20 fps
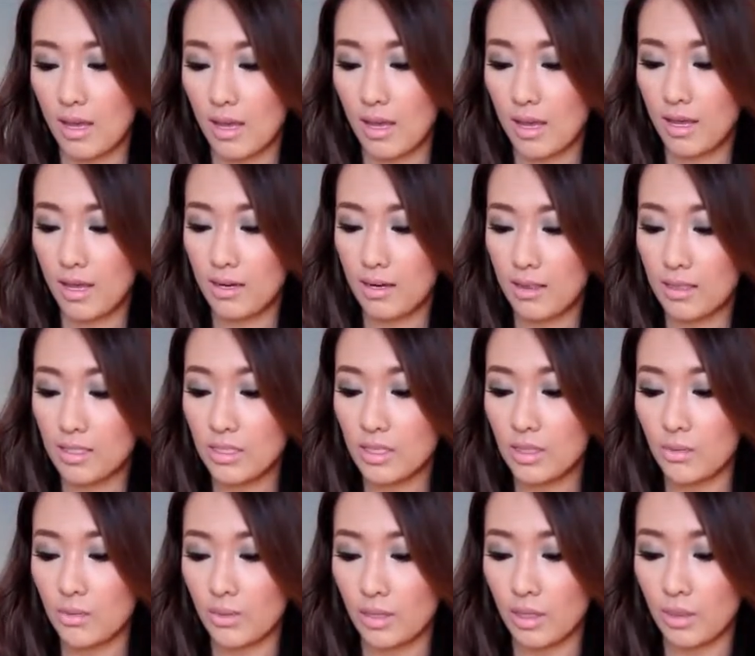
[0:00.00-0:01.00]
And
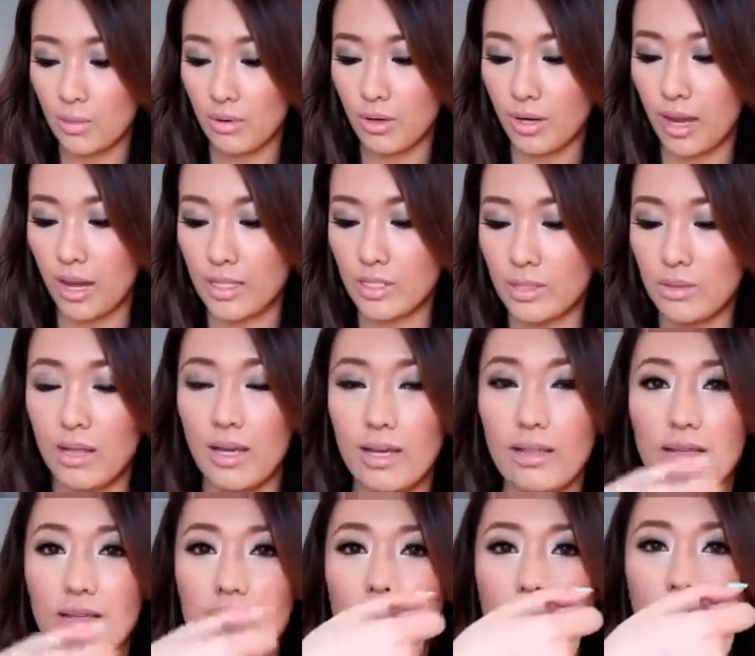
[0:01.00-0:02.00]
this is really pretty. I do
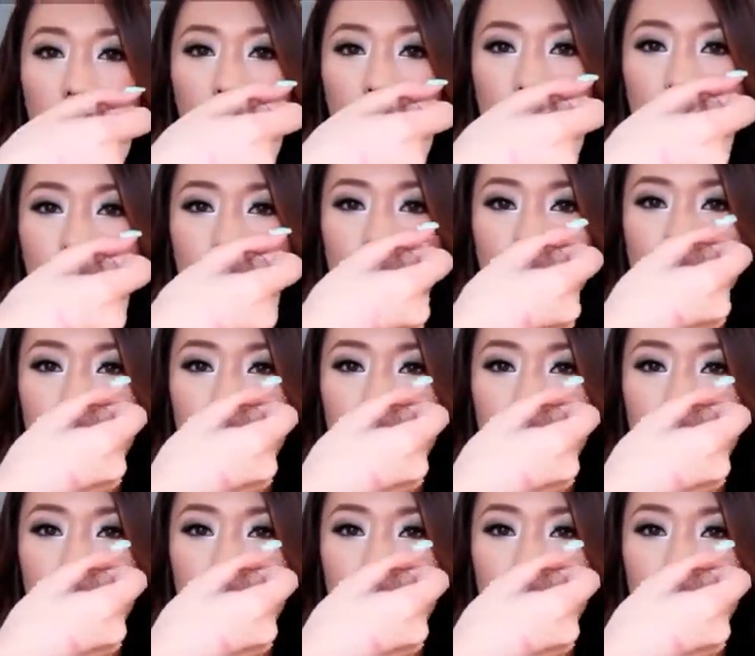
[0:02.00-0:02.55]
like this a lot.